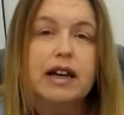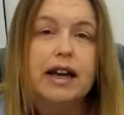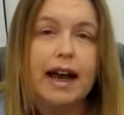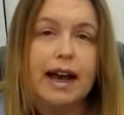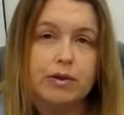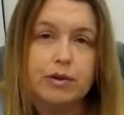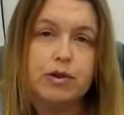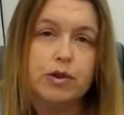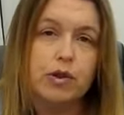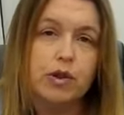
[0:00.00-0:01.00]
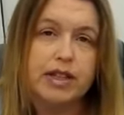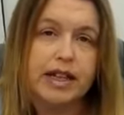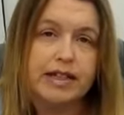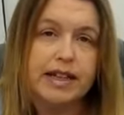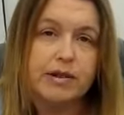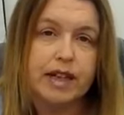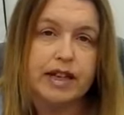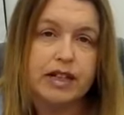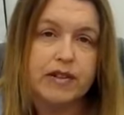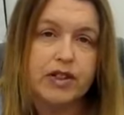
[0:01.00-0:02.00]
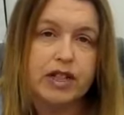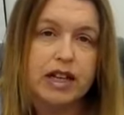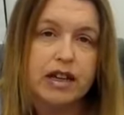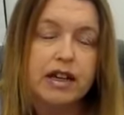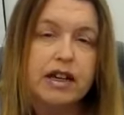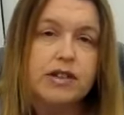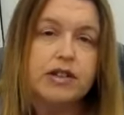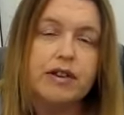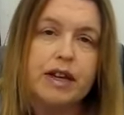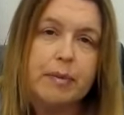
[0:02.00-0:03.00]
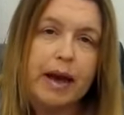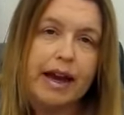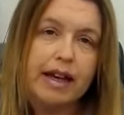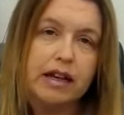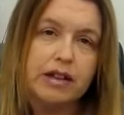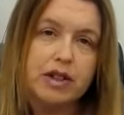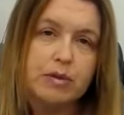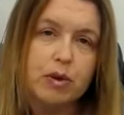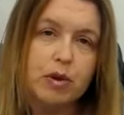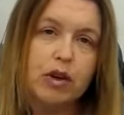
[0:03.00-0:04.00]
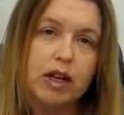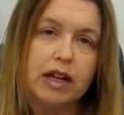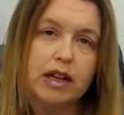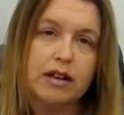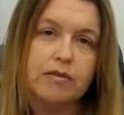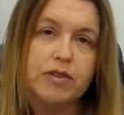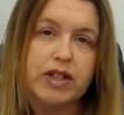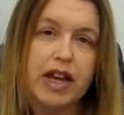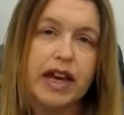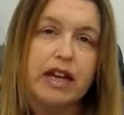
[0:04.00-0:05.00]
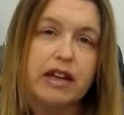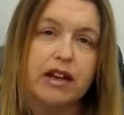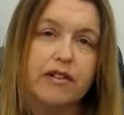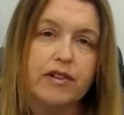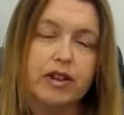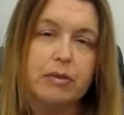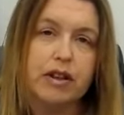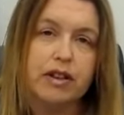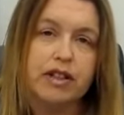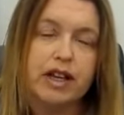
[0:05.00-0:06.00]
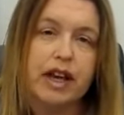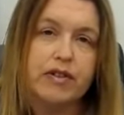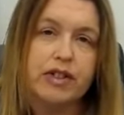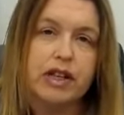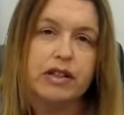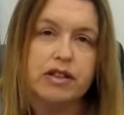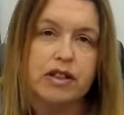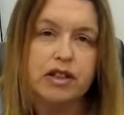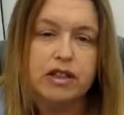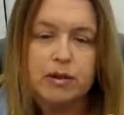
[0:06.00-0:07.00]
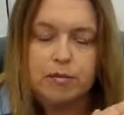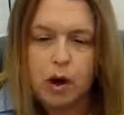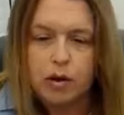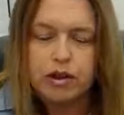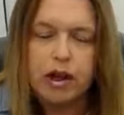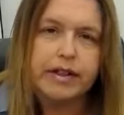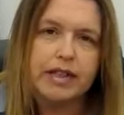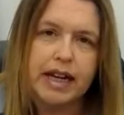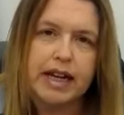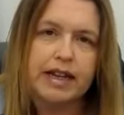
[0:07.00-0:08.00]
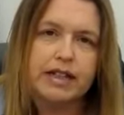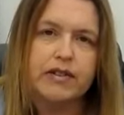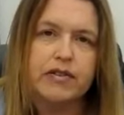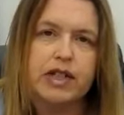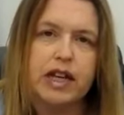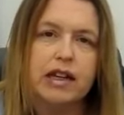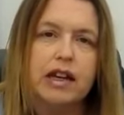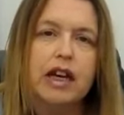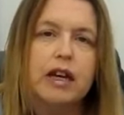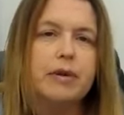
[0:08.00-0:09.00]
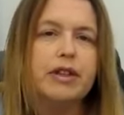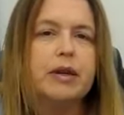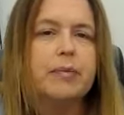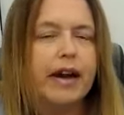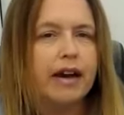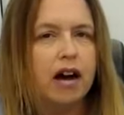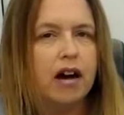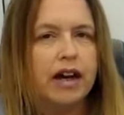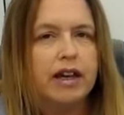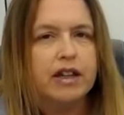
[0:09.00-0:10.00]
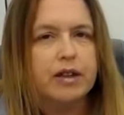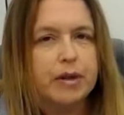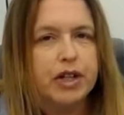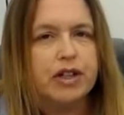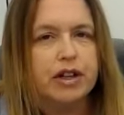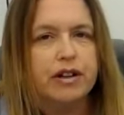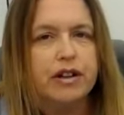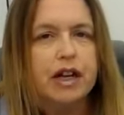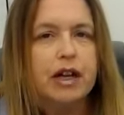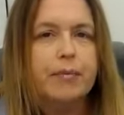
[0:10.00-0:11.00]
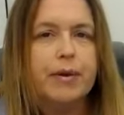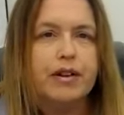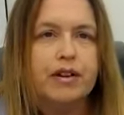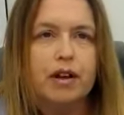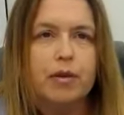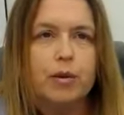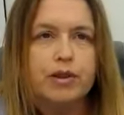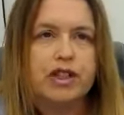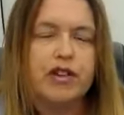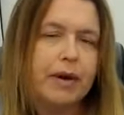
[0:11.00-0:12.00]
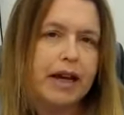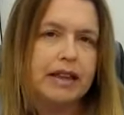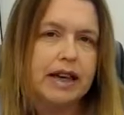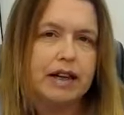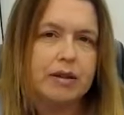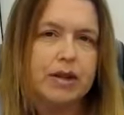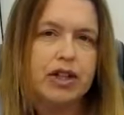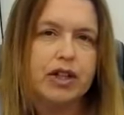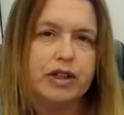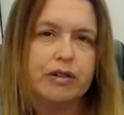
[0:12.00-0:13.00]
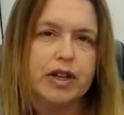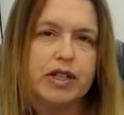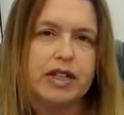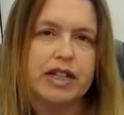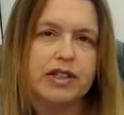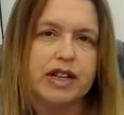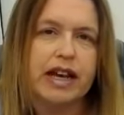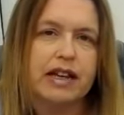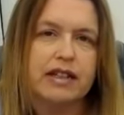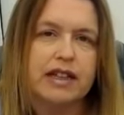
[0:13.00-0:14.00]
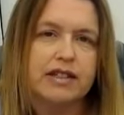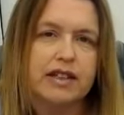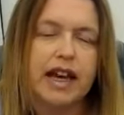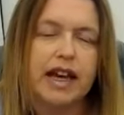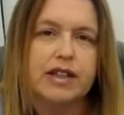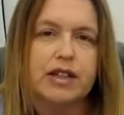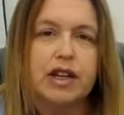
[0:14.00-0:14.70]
outsource their sales activity. So they pay a smaller retainer for the monthly services and the ongoing daily activity, but they pay a high commission. But once they've paid that commission, the rest of that sale is theirs.